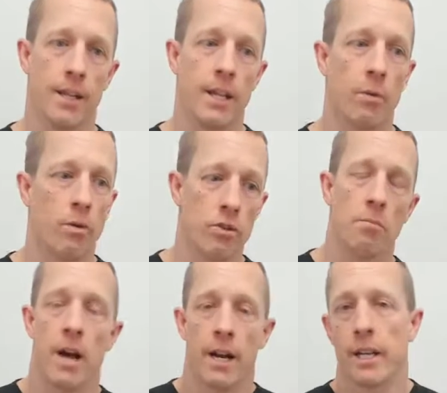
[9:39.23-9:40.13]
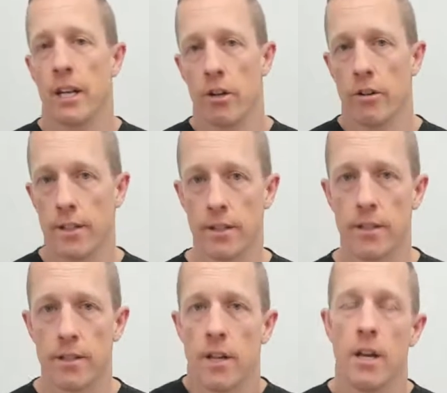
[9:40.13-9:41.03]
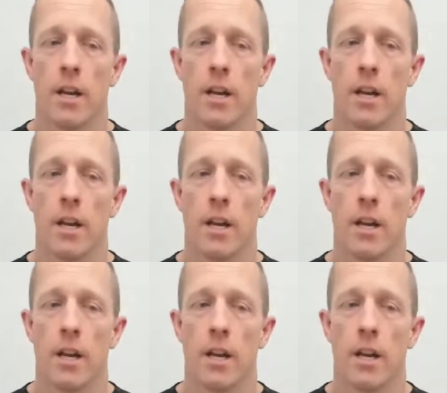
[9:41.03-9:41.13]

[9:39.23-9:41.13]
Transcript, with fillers: and they were dramatic increases